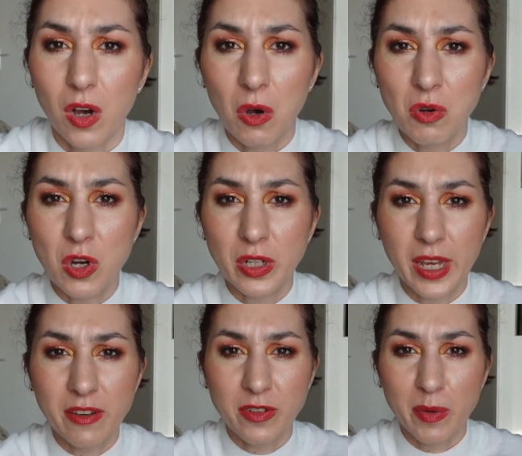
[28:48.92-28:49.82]
Oh god I
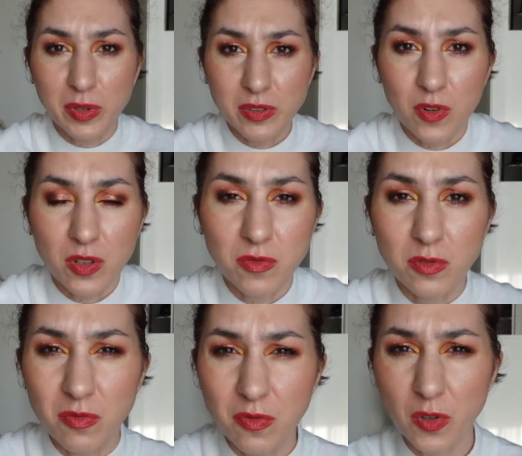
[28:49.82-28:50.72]
have rambled for a
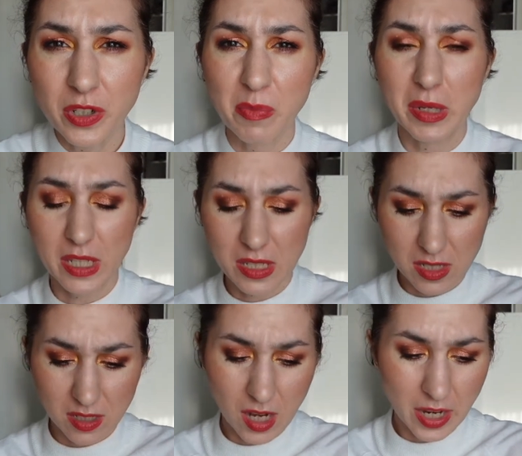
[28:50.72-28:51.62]
full 40
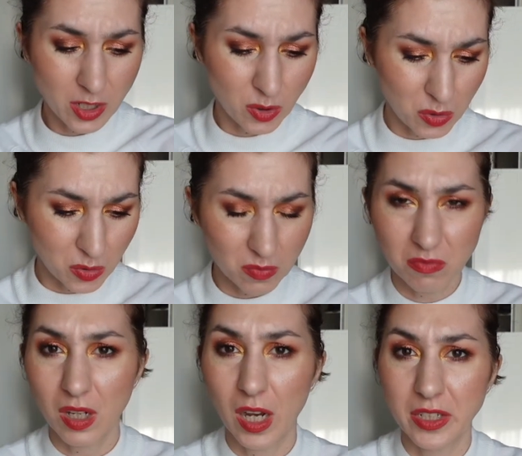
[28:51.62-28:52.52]
minutes. I need to
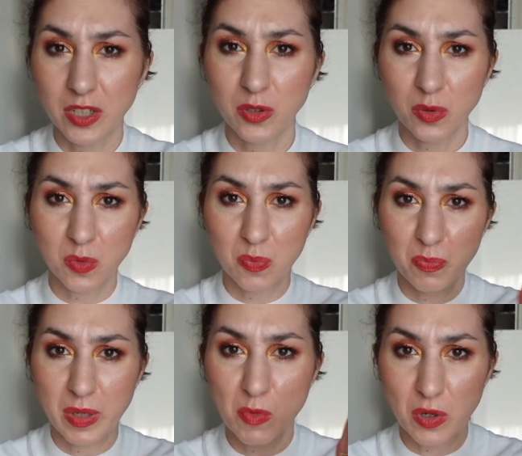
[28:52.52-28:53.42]
I need to
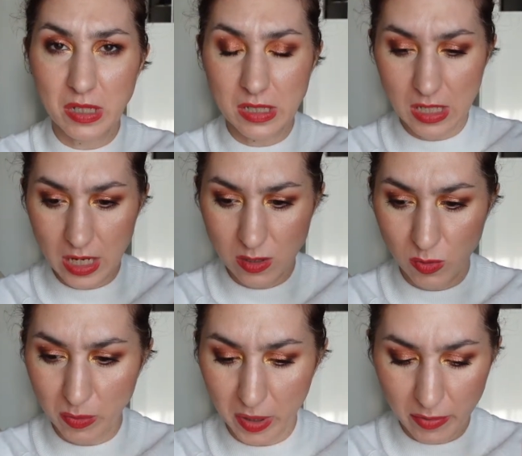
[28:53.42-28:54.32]
be more concise
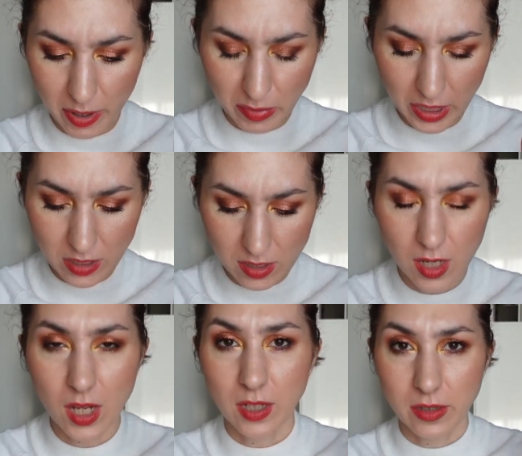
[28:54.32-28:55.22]
with my ramblings.
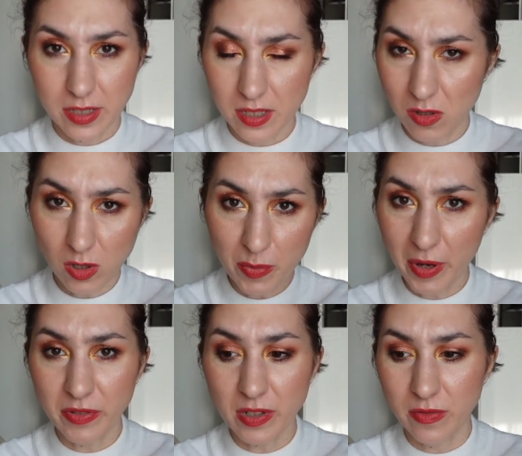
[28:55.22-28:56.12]
This is only
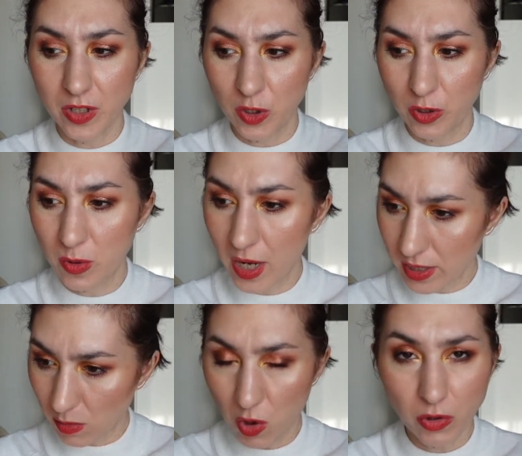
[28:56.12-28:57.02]
my first video, you
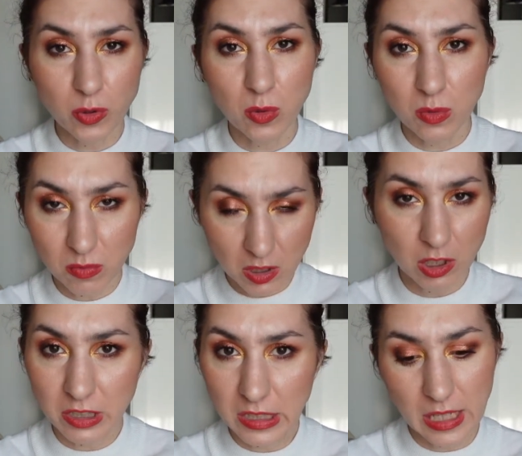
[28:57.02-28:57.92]
guys. I'm going to
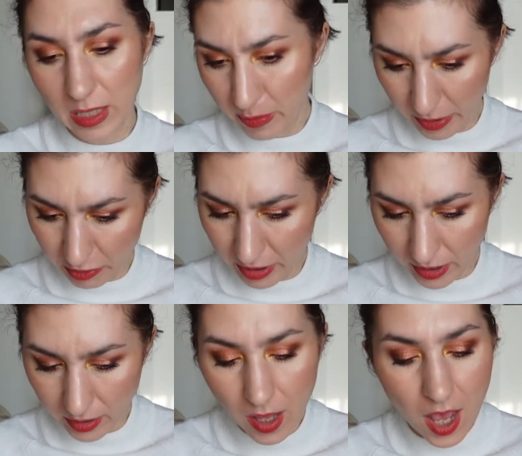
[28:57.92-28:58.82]
learn and get better at
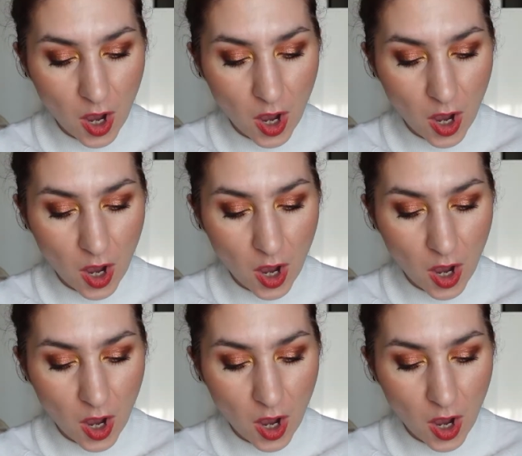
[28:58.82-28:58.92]
it.